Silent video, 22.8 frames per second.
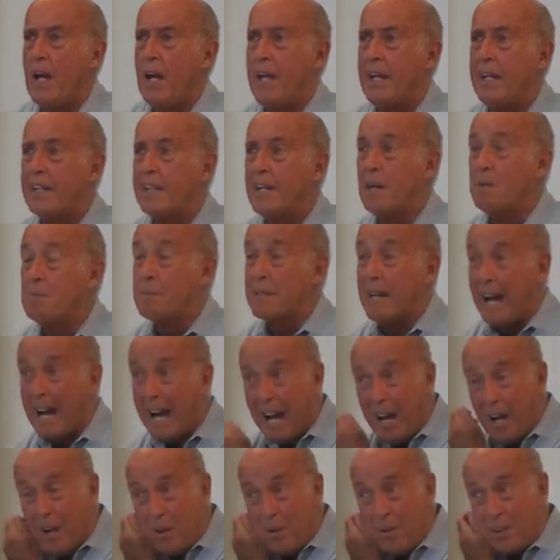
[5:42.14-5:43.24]
he comes
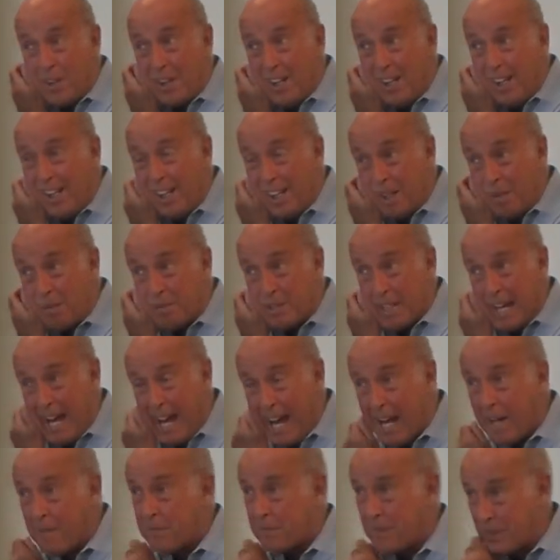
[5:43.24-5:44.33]
out, he comes
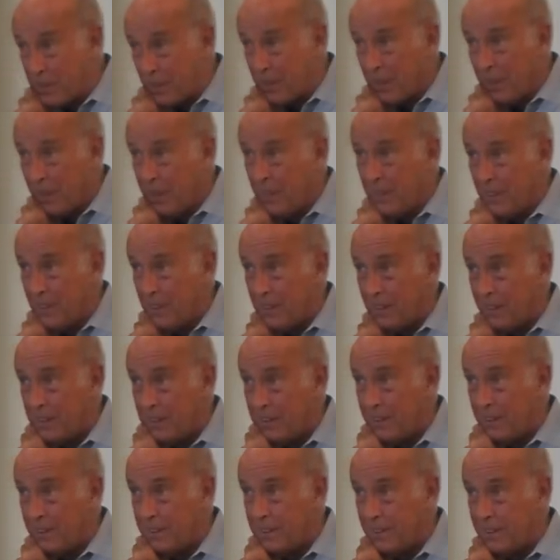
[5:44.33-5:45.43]
after,
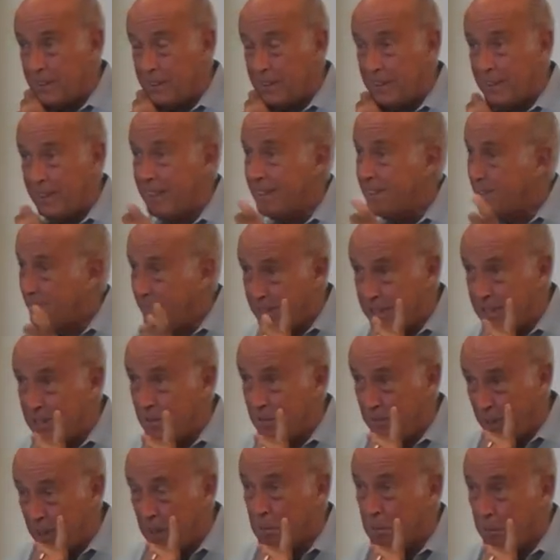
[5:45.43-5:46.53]
and this is
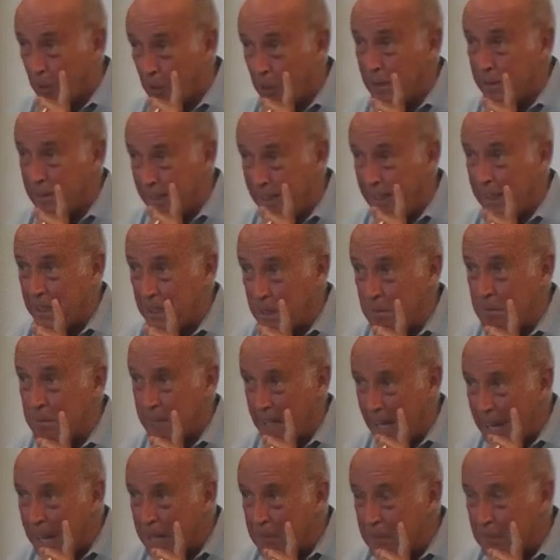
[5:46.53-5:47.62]
very important that he comes
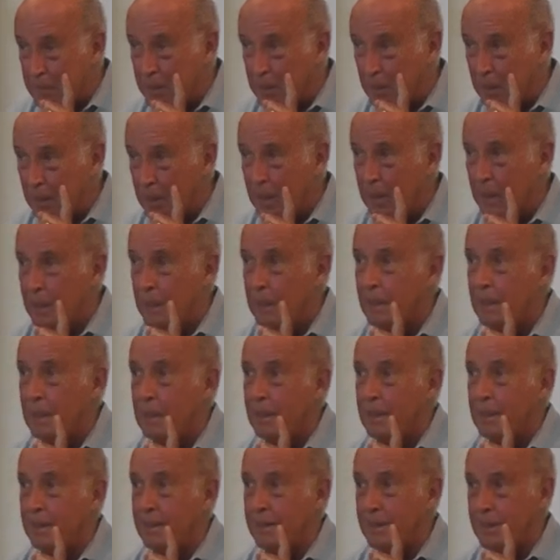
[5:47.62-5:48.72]
after
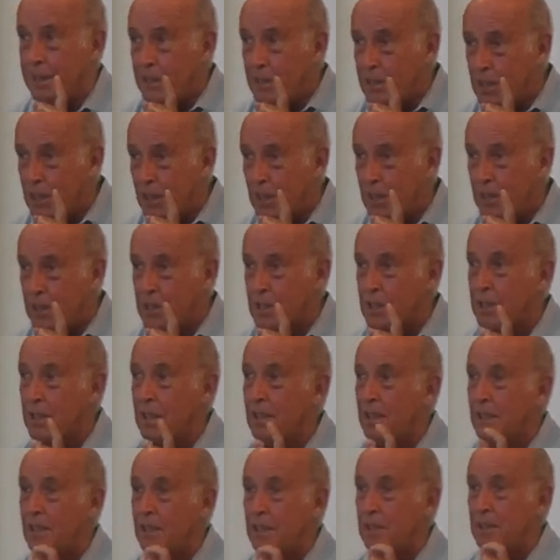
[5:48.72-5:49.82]
Nietzsche's
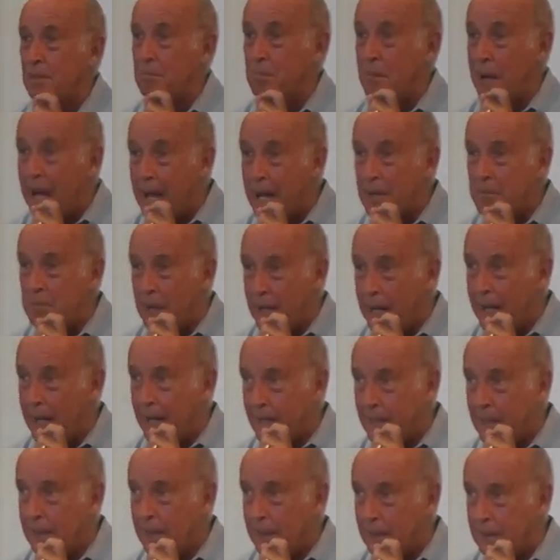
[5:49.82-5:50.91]

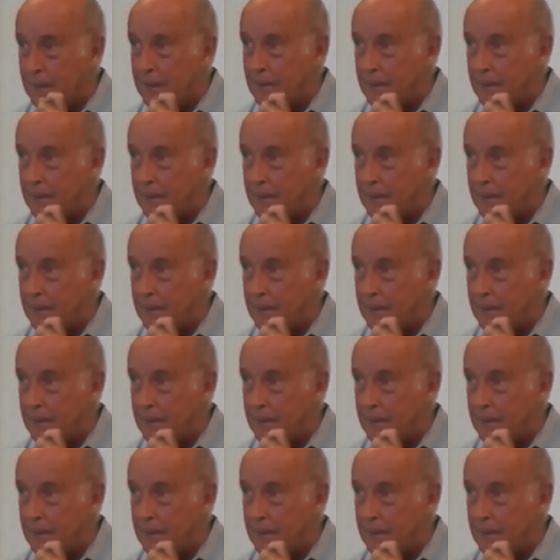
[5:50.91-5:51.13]
madman